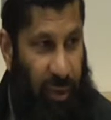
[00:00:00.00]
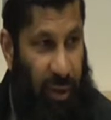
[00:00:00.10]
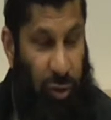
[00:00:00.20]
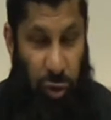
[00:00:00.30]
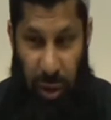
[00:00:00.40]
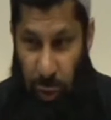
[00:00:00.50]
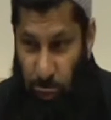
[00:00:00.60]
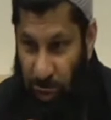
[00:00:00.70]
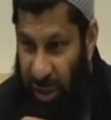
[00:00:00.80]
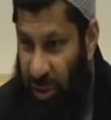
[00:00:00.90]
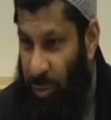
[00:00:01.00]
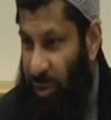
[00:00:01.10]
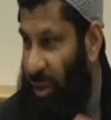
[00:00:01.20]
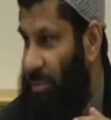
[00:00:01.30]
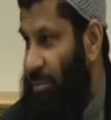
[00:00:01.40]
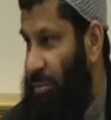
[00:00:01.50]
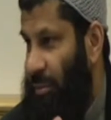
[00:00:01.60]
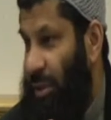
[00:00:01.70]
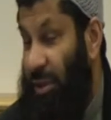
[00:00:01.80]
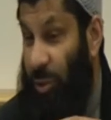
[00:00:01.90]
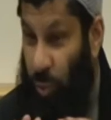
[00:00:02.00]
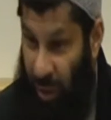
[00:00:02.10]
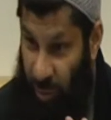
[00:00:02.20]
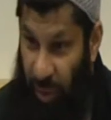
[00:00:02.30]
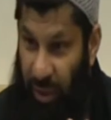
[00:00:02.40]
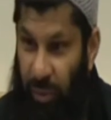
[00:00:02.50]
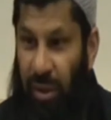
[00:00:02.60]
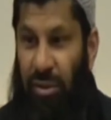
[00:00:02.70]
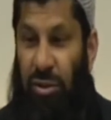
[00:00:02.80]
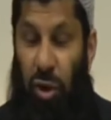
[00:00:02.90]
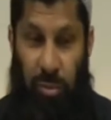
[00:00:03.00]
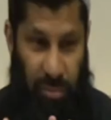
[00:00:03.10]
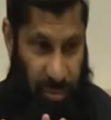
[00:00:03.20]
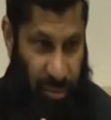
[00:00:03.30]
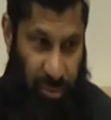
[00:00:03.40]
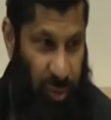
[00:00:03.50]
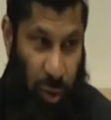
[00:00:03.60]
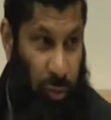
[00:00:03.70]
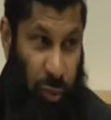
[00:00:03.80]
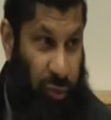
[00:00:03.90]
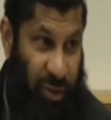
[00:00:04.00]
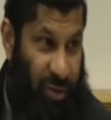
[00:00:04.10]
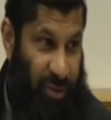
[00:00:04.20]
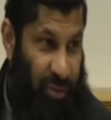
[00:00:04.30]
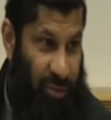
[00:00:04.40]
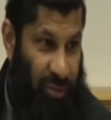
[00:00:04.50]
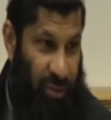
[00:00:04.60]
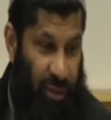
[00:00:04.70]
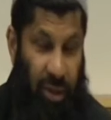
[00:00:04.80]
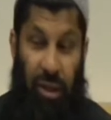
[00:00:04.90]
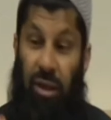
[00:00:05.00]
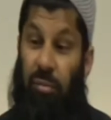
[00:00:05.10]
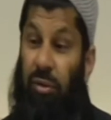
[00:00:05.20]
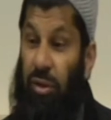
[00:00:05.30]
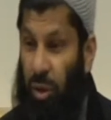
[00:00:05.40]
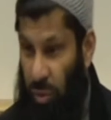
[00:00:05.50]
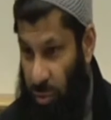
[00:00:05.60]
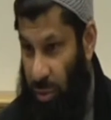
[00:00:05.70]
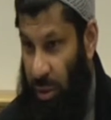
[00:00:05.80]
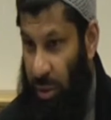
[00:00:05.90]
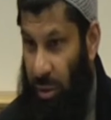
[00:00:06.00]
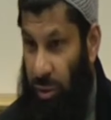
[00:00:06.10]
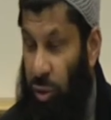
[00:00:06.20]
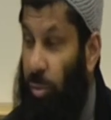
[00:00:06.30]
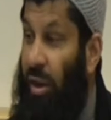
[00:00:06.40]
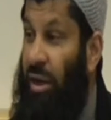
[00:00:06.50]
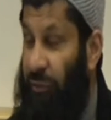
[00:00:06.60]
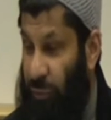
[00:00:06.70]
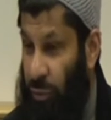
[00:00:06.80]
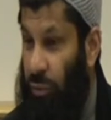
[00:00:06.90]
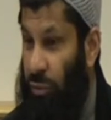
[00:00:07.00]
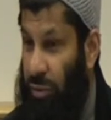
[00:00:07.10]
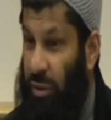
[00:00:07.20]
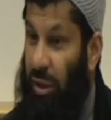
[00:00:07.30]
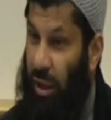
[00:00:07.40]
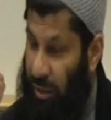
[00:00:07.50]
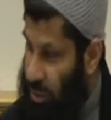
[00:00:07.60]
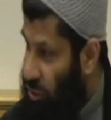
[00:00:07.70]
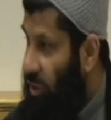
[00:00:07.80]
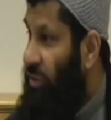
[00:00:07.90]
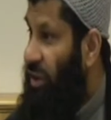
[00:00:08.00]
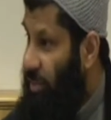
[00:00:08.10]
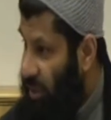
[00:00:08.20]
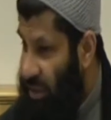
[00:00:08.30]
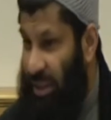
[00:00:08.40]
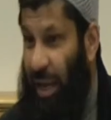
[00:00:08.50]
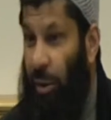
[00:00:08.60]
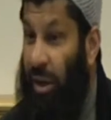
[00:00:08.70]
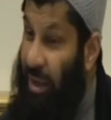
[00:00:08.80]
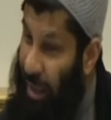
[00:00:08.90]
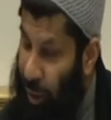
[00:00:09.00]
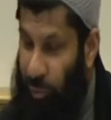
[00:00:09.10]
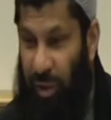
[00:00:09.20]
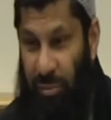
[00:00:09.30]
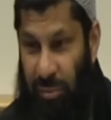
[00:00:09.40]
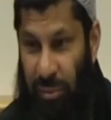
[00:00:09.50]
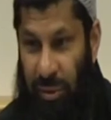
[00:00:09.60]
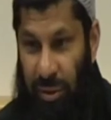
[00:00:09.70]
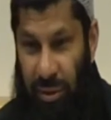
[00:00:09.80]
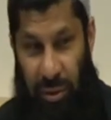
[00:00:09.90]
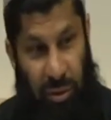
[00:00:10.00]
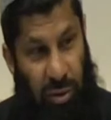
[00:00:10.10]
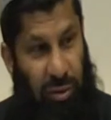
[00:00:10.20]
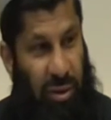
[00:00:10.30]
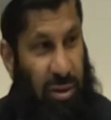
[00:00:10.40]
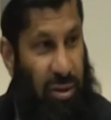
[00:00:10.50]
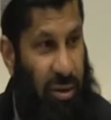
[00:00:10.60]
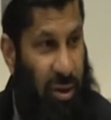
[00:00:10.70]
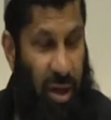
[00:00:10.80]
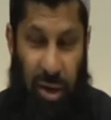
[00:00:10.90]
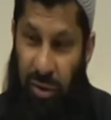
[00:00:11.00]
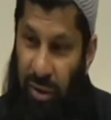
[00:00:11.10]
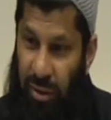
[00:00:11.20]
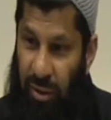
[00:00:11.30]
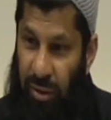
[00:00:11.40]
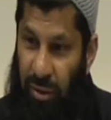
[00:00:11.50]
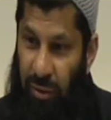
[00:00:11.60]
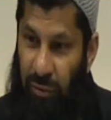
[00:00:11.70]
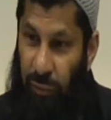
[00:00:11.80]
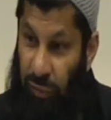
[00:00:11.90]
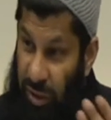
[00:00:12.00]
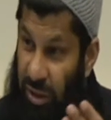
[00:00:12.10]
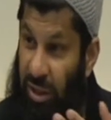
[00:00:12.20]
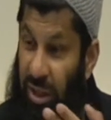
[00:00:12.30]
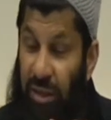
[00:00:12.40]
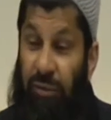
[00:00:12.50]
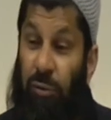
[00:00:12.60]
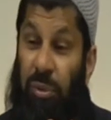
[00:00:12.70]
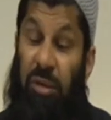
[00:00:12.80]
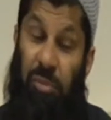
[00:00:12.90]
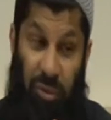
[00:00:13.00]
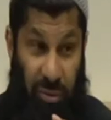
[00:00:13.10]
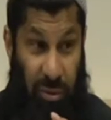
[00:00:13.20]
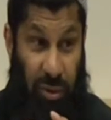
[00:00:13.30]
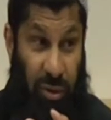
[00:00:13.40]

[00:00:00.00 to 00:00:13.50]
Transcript: He tried to reason with them. He said, wait, stop. Don't do this. Let me go to my nephew Lut and strengthen him in his da'wah and help him. Look at this, caring for these evil people